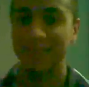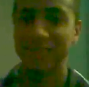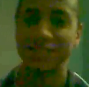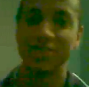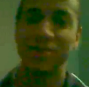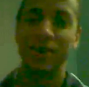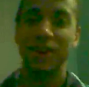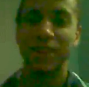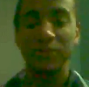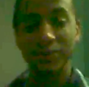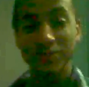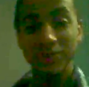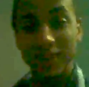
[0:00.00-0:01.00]
a different
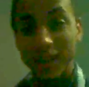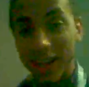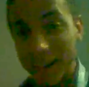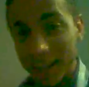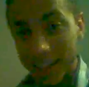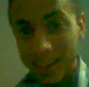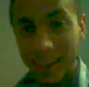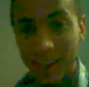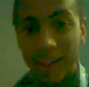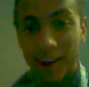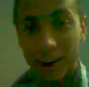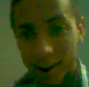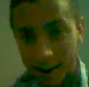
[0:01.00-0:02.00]
story. But you
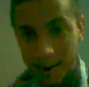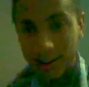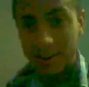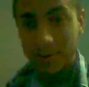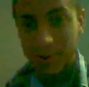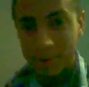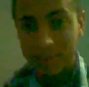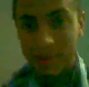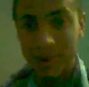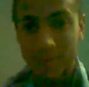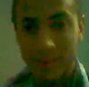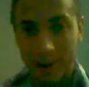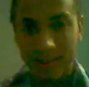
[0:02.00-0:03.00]
can't argue
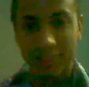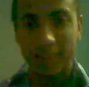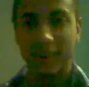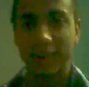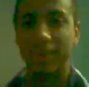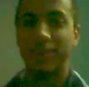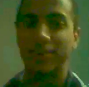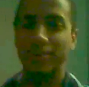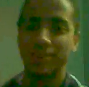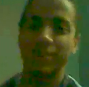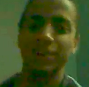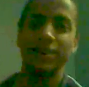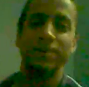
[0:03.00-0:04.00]
with me about that,
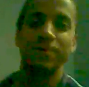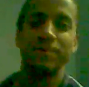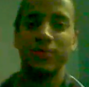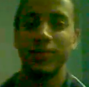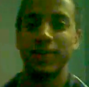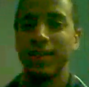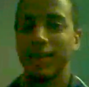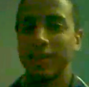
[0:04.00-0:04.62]
okay?